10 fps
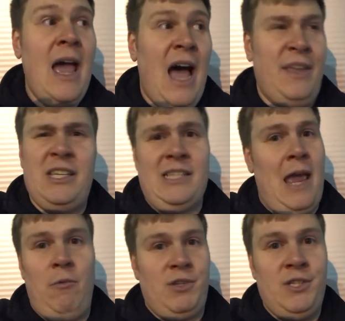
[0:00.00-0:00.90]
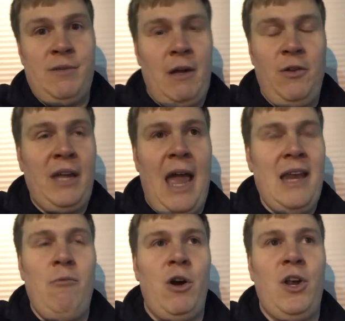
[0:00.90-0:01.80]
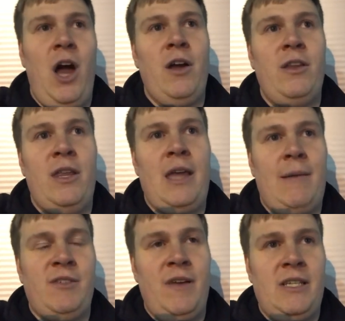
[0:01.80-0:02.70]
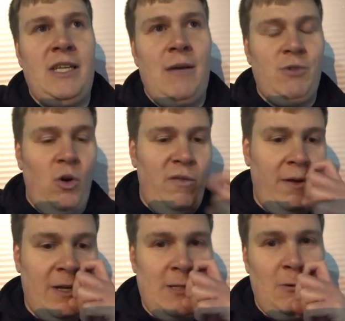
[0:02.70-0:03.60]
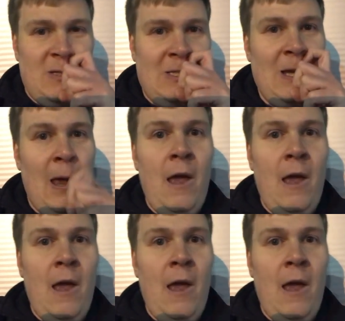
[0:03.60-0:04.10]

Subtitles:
I think today it wasn't. I don't think anyone could argue that the atmosphere today was awful, because it wasn't.